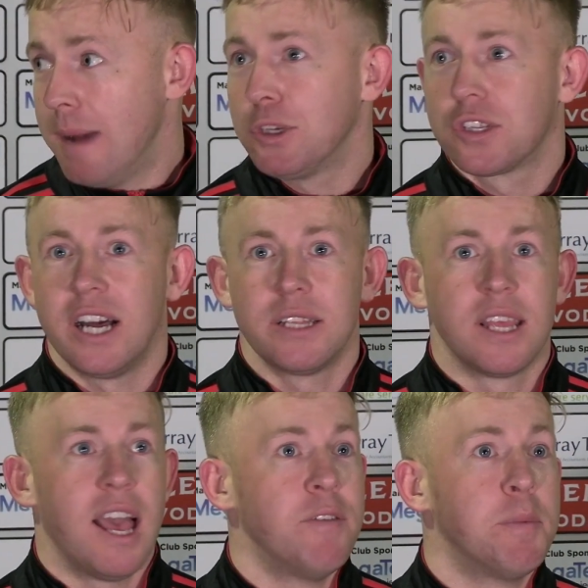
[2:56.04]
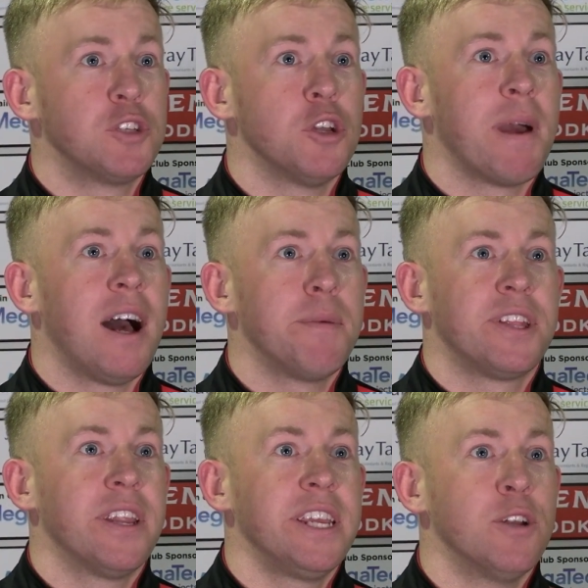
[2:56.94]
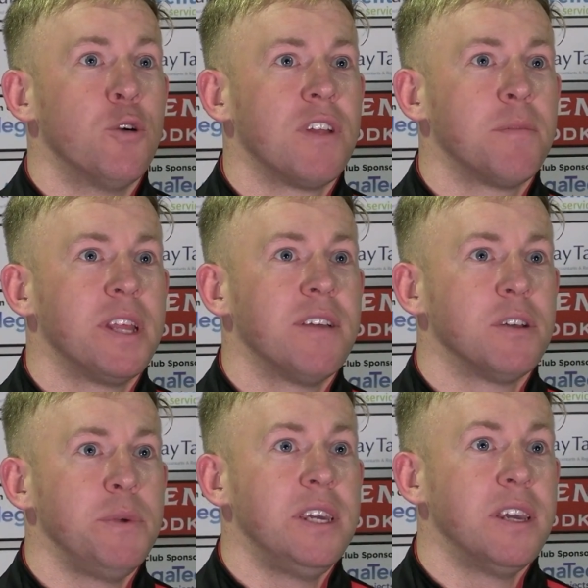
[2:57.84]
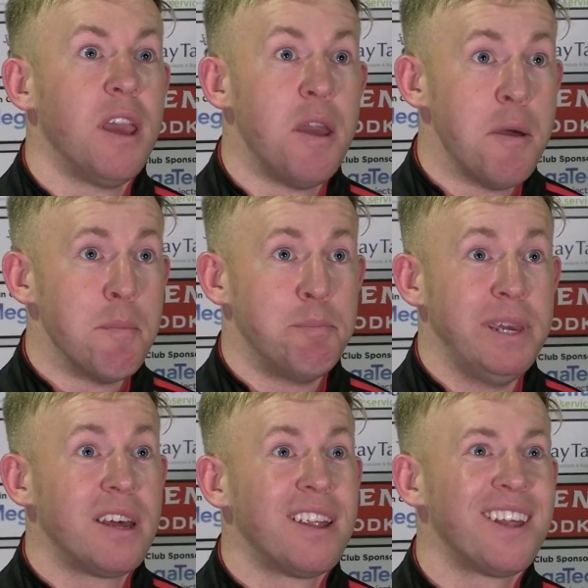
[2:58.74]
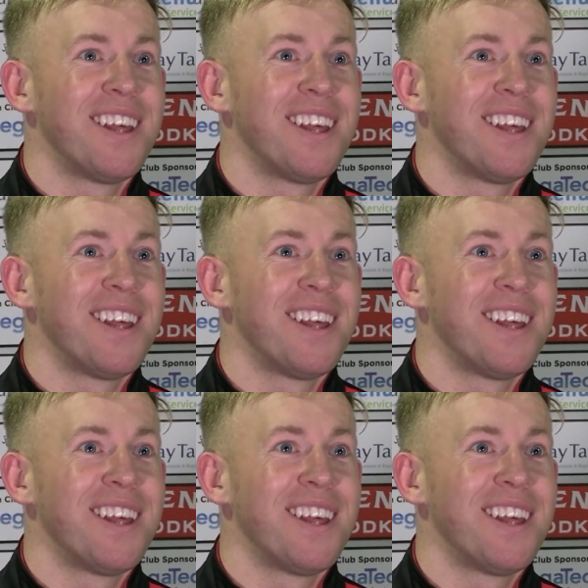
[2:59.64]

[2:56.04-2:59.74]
I'm just glad everybody's going to be happy tonight, and hopefully everybody has a wee beer